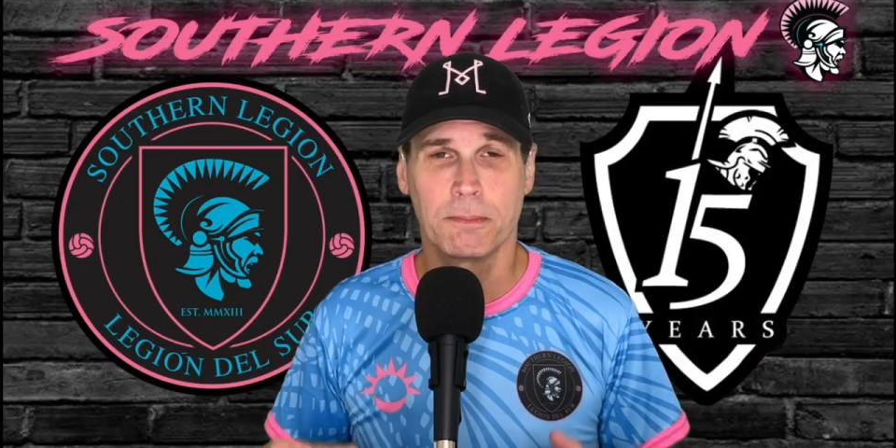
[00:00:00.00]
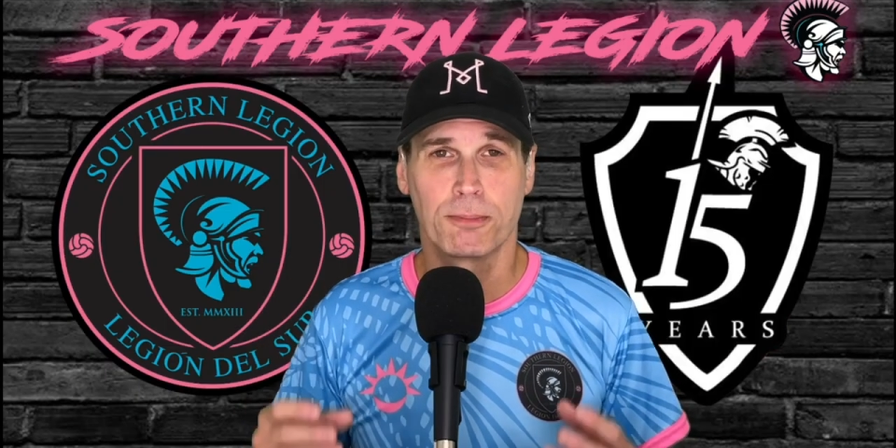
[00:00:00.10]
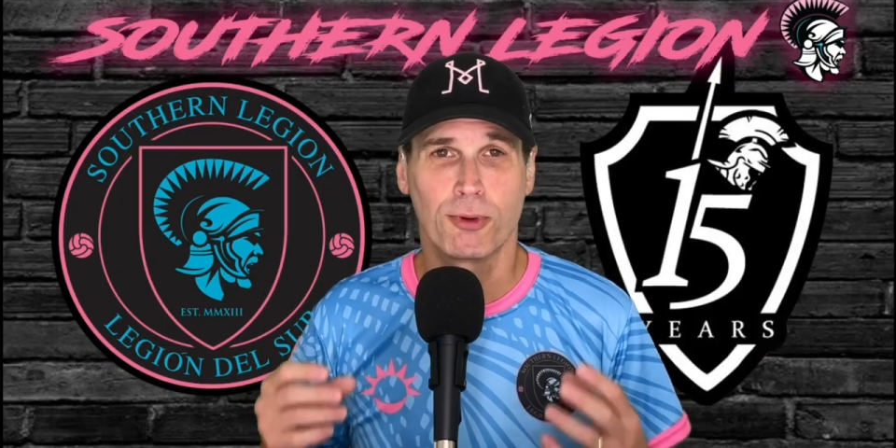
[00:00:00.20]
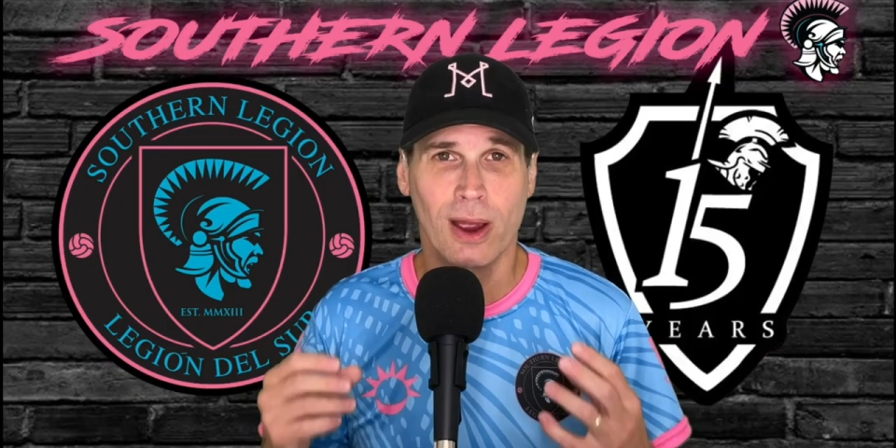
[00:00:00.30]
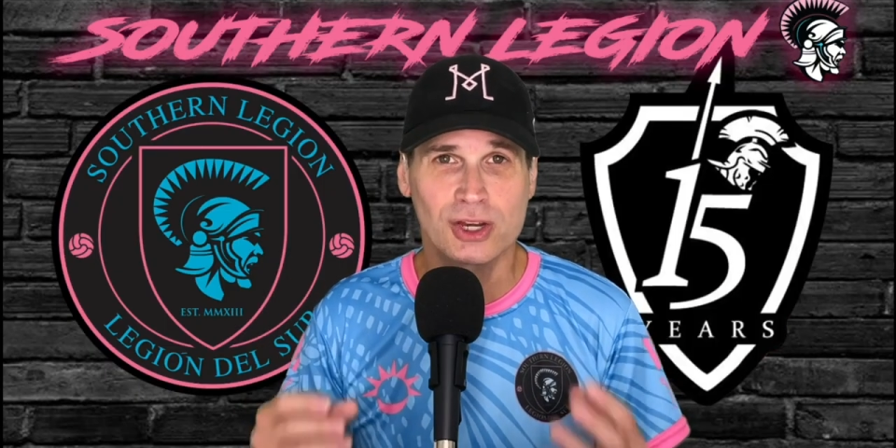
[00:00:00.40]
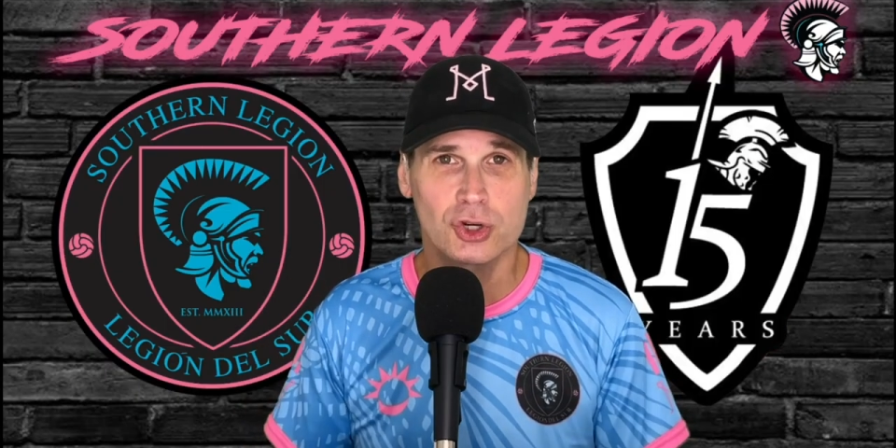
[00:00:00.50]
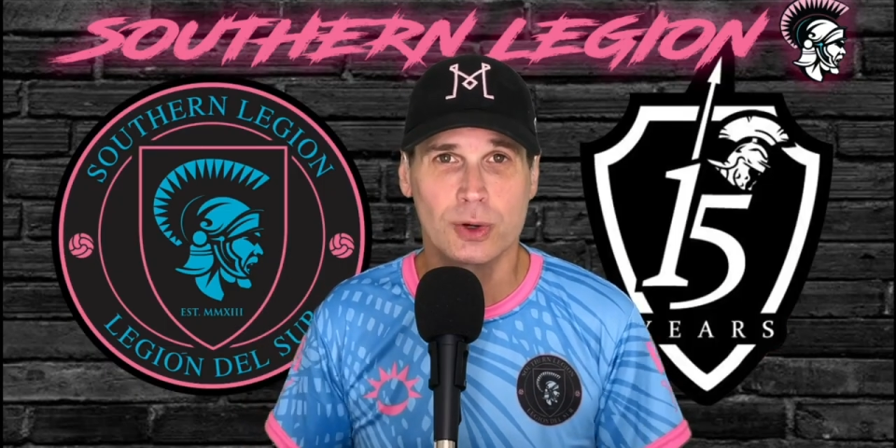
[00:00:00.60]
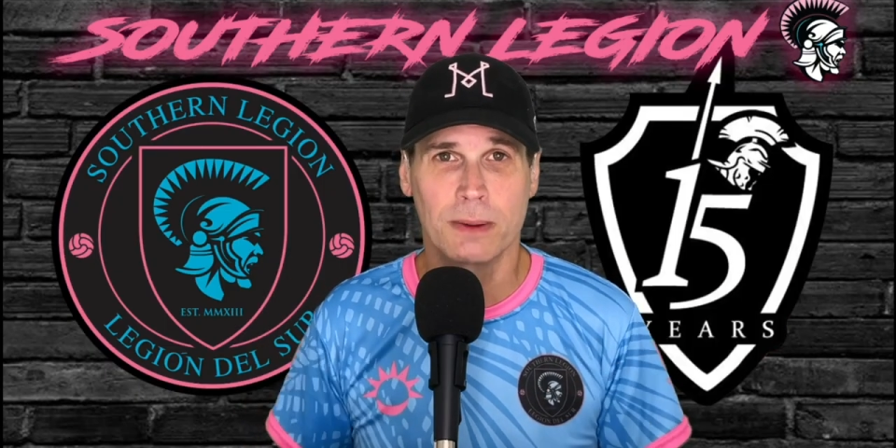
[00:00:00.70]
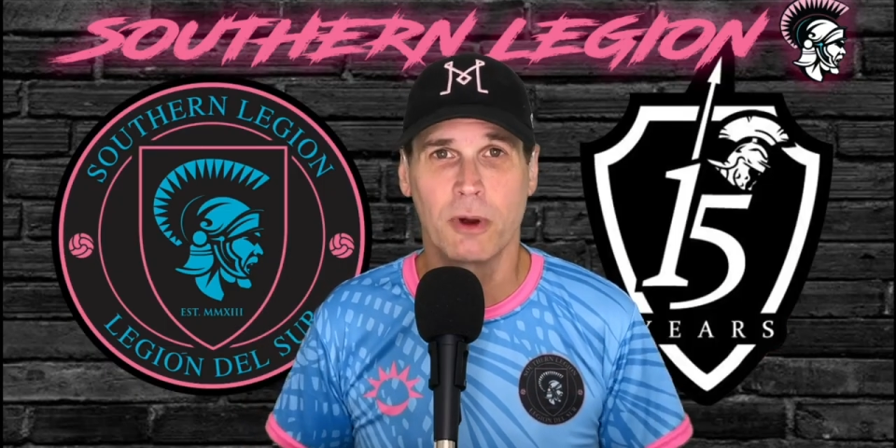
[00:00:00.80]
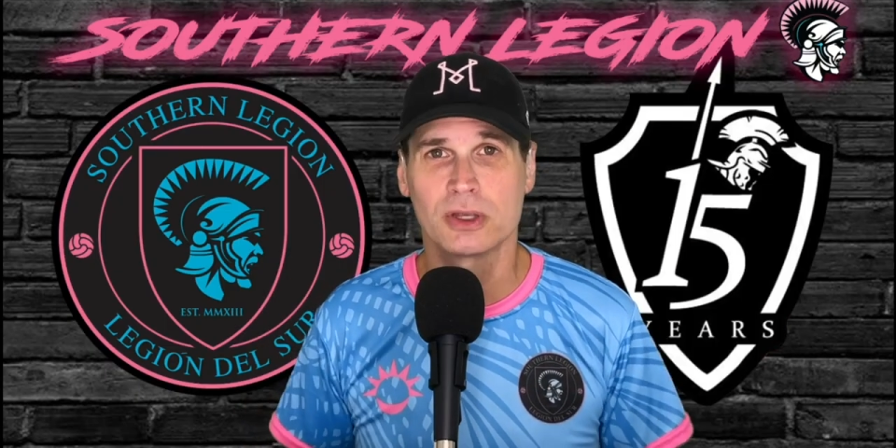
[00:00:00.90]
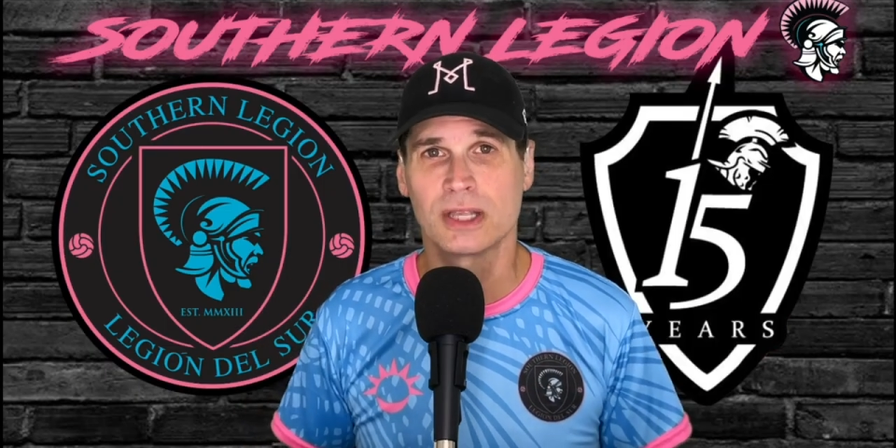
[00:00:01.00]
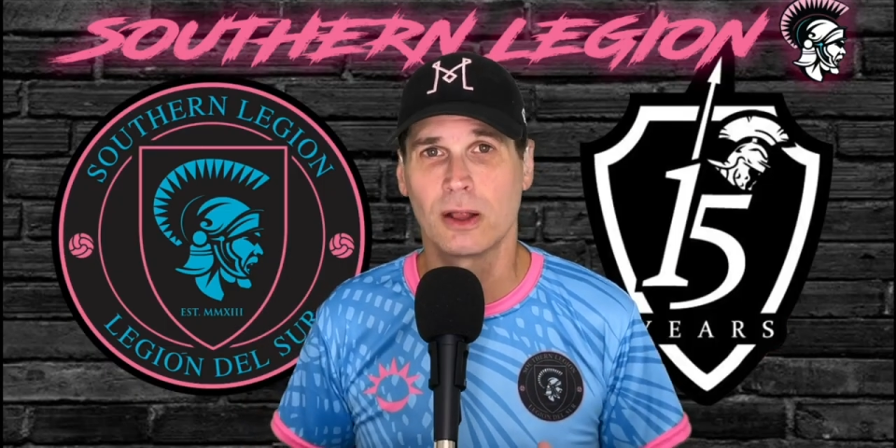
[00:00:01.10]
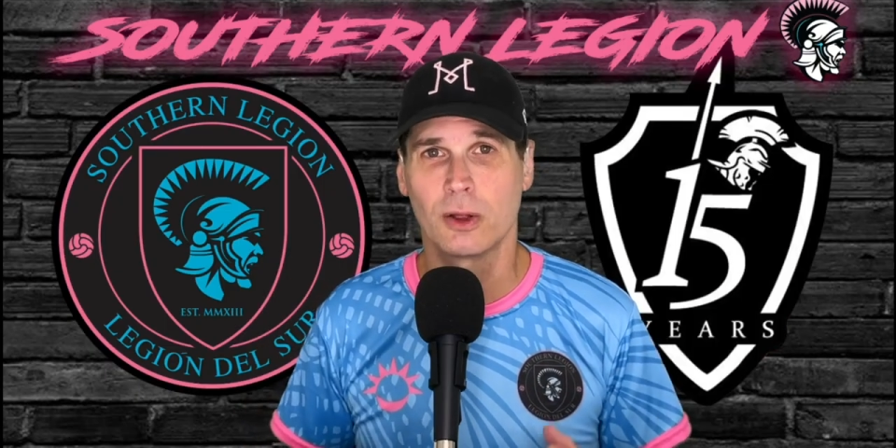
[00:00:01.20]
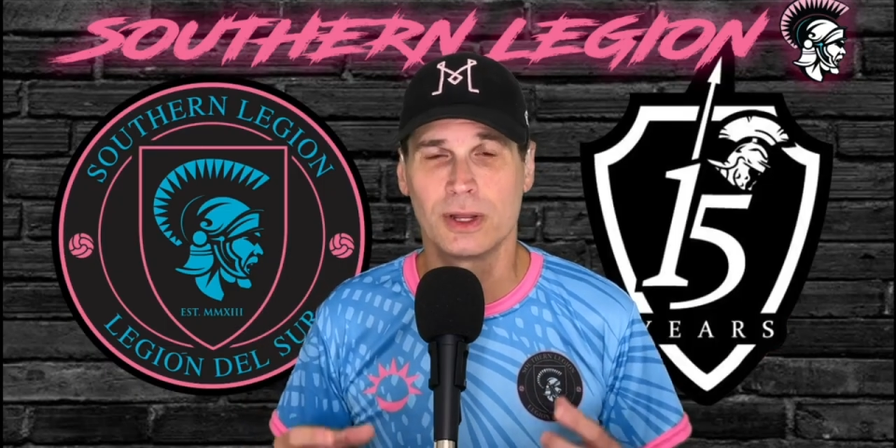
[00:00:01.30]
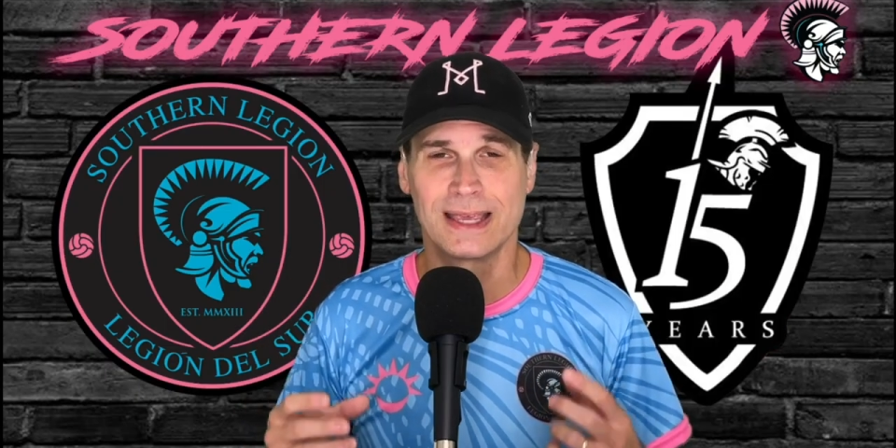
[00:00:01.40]
pressuring
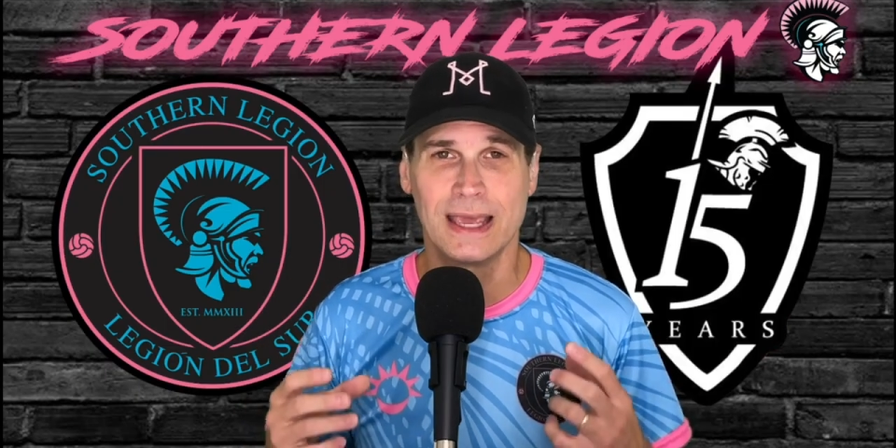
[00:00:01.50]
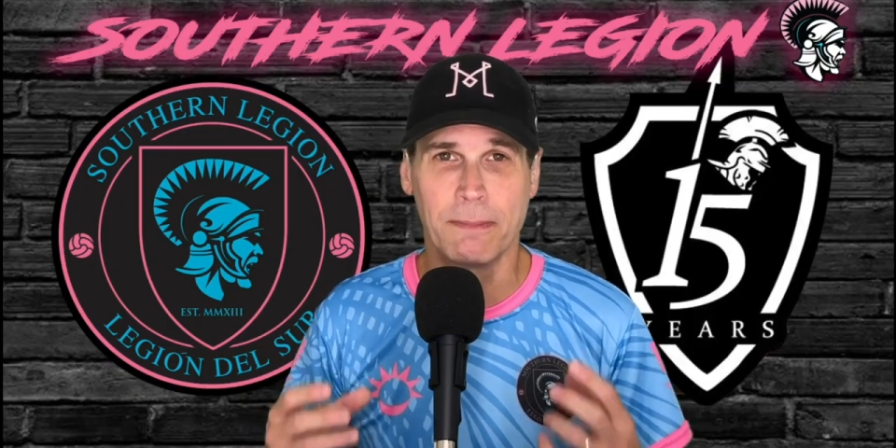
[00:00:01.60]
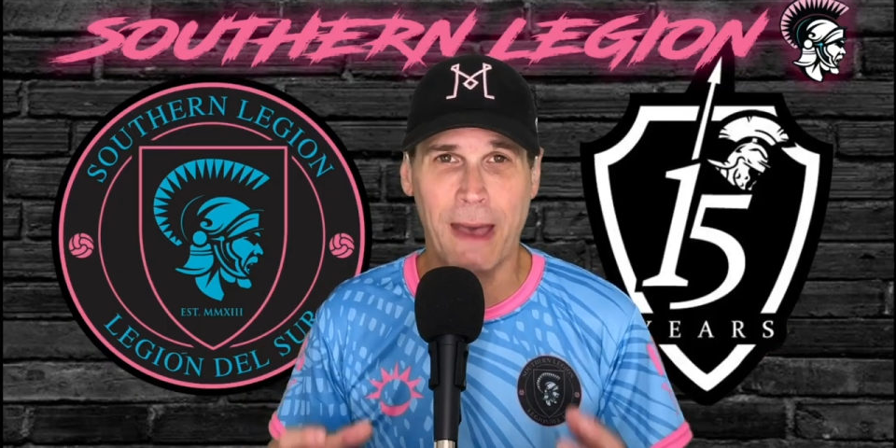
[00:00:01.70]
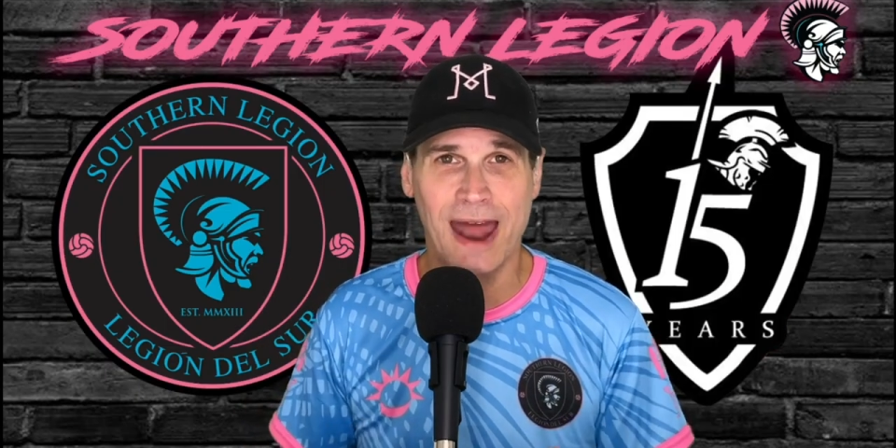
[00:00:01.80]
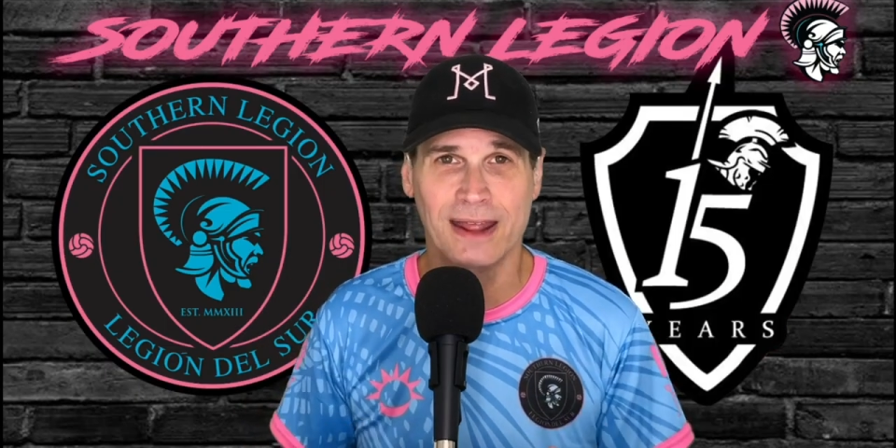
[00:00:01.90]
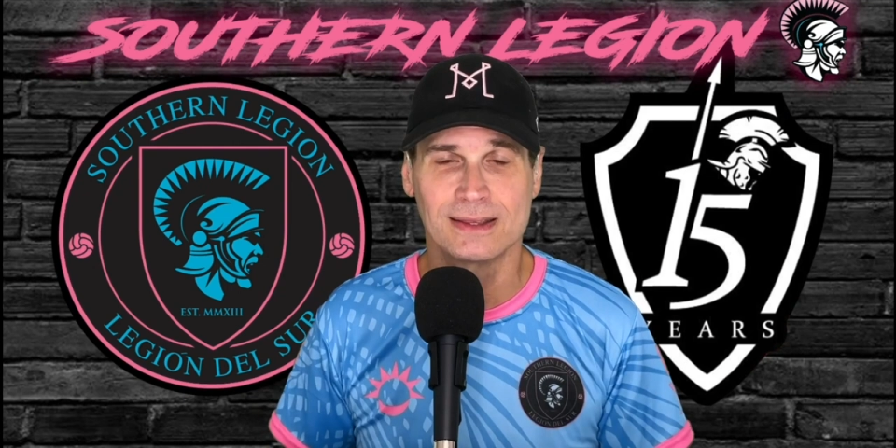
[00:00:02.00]
Marcelo to keep at it,